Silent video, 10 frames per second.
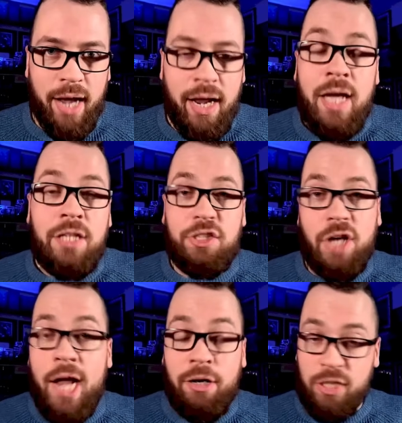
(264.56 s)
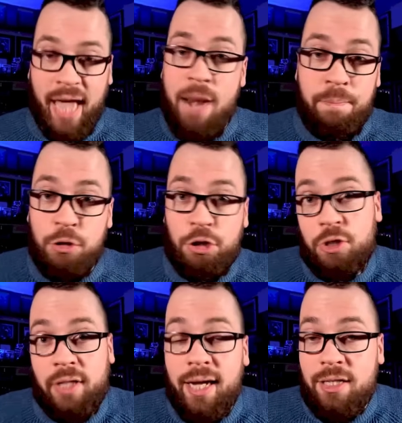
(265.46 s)
right? Designers can
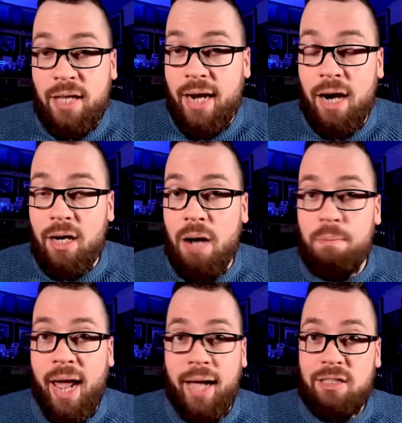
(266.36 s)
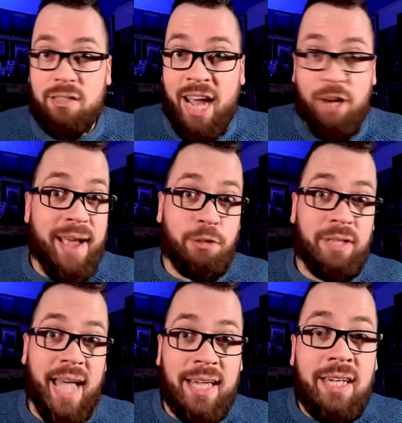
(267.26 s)
produce things that are complex. I grant
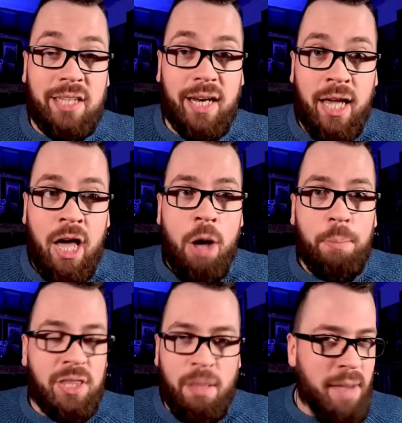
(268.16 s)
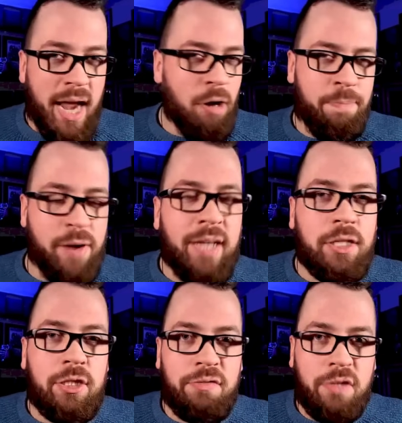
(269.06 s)
you that easily. But the mere
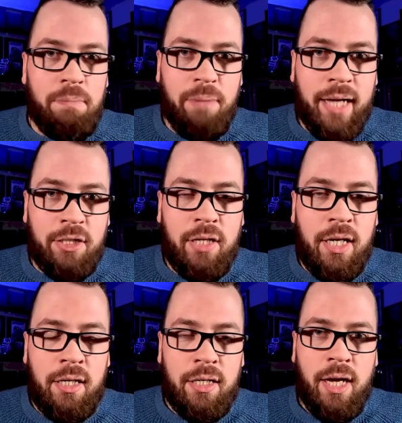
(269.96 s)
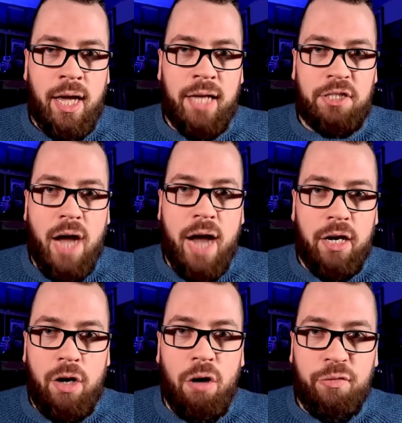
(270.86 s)
presence of complexity is
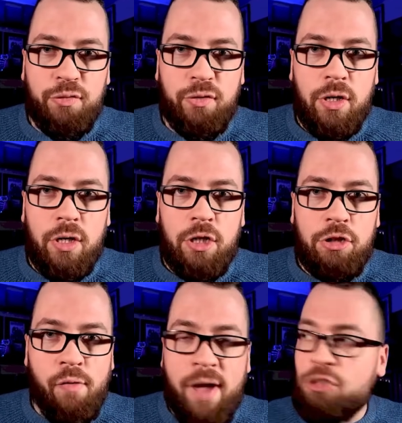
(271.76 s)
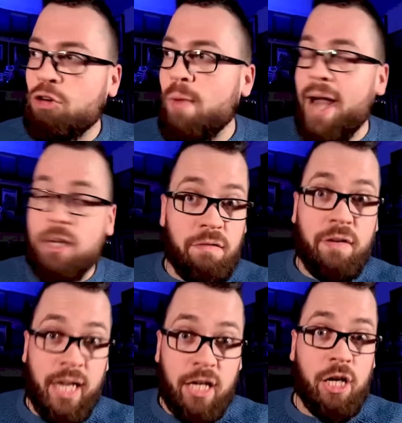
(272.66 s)
not enough to
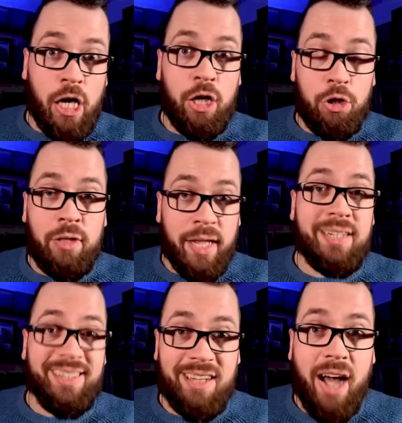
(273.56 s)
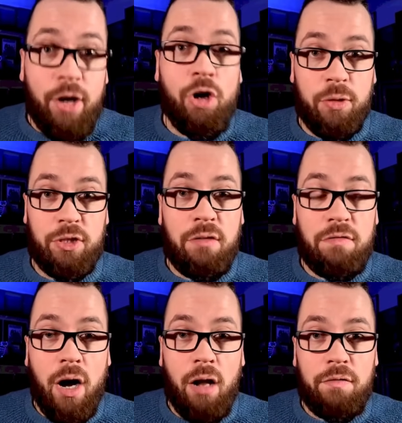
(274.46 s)
retroactively conclude that a designer was
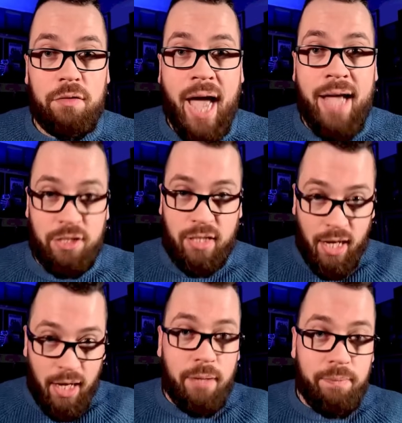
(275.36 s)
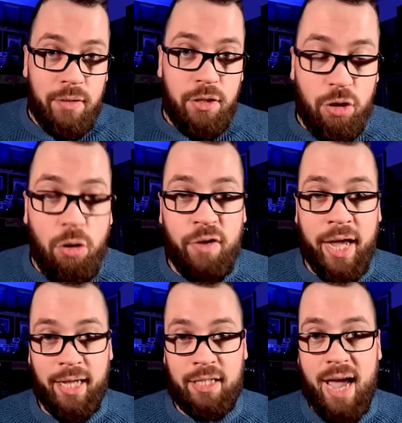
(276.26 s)
involved, as the
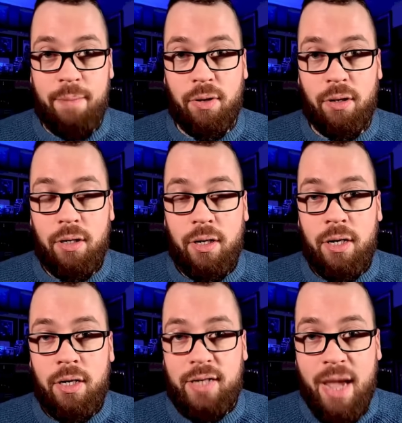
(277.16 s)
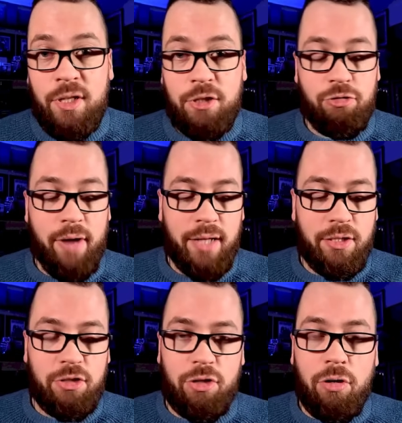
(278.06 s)
snowflake example
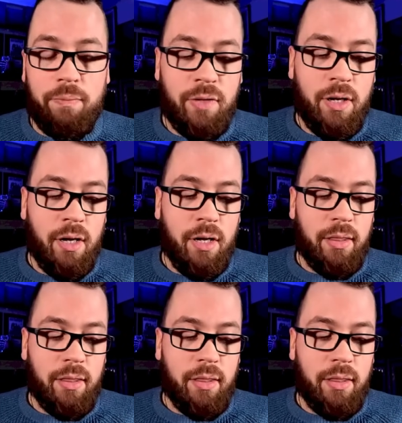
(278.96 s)
demonstrates. So